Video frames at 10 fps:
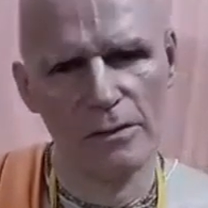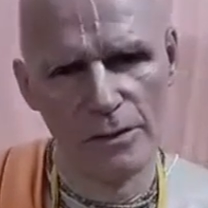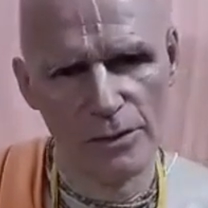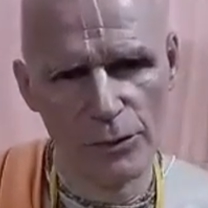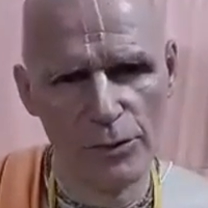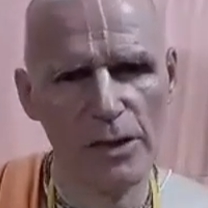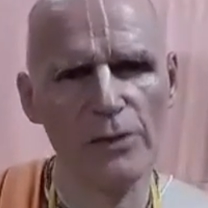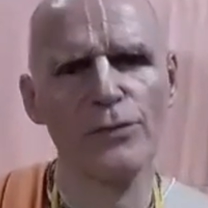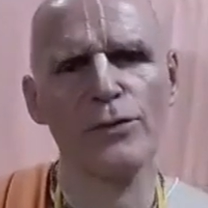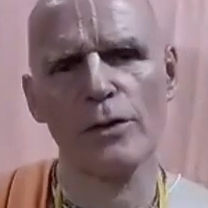So
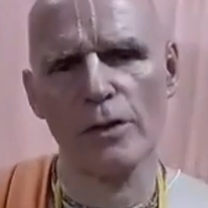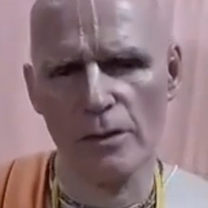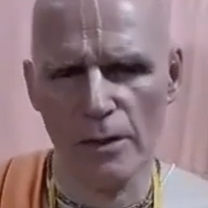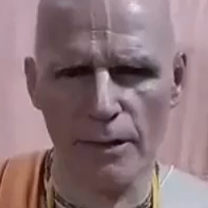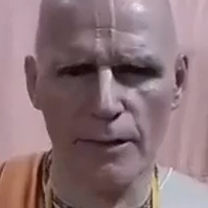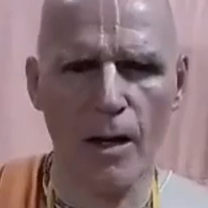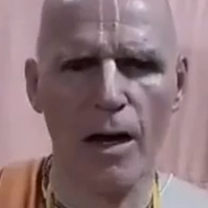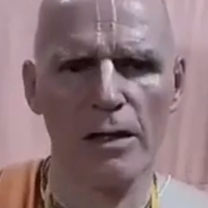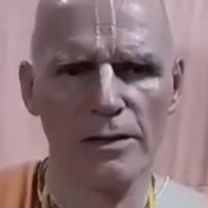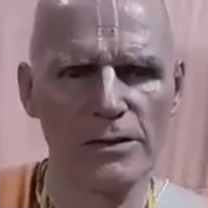therefore,
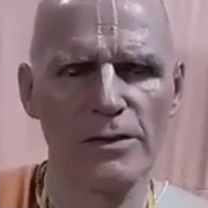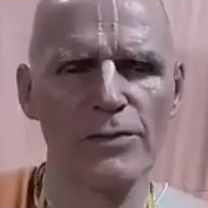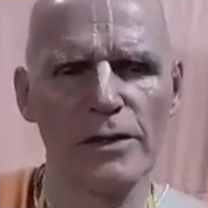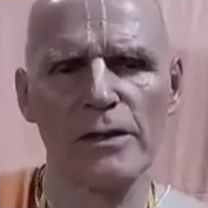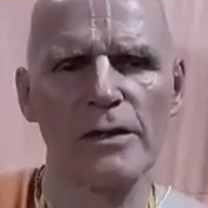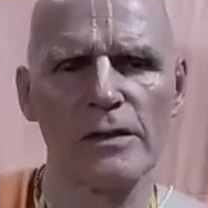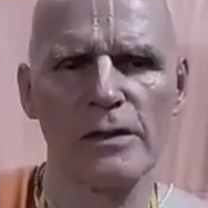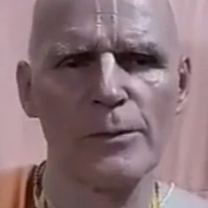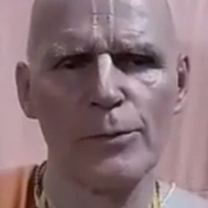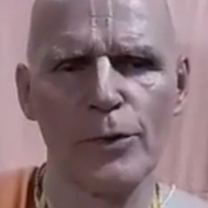this is a
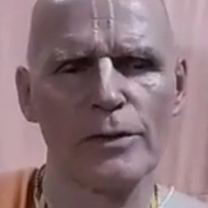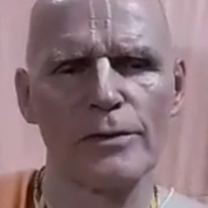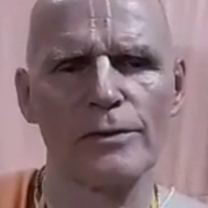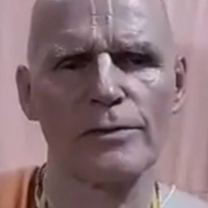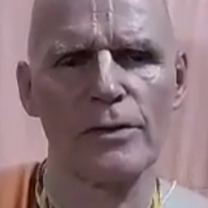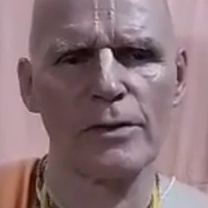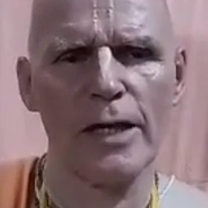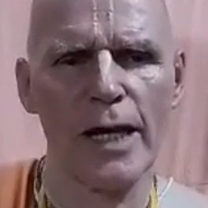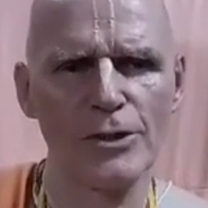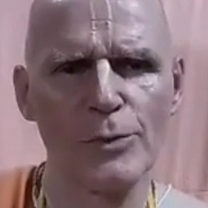very important
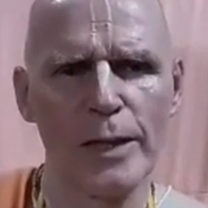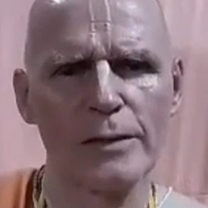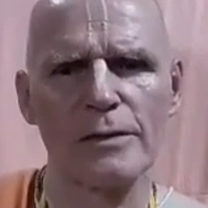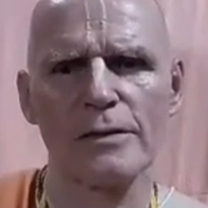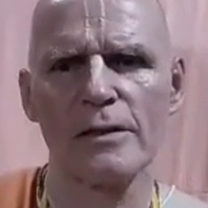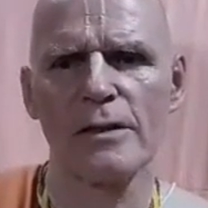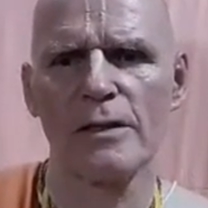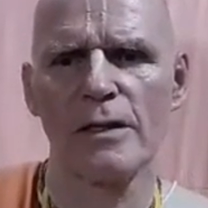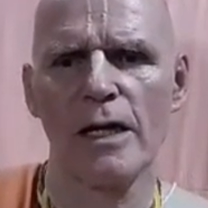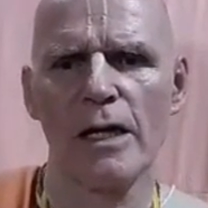aspect,
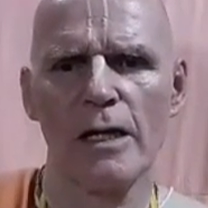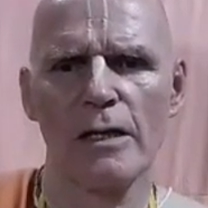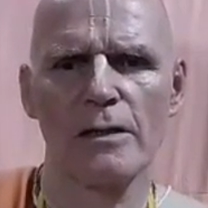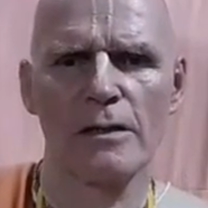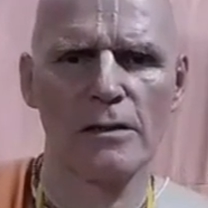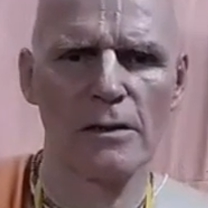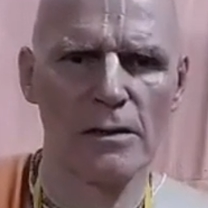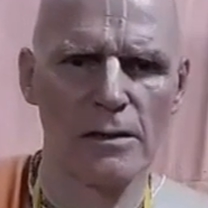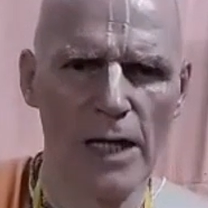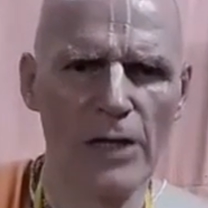and
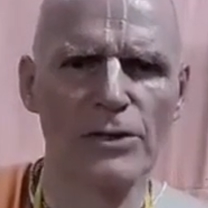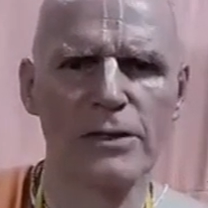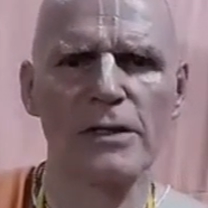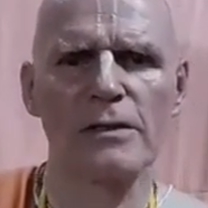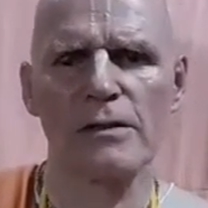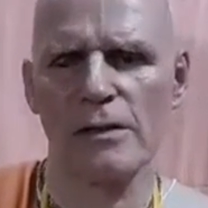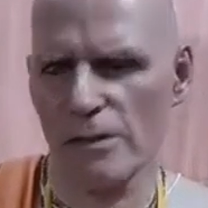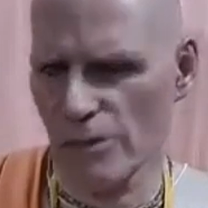naturally the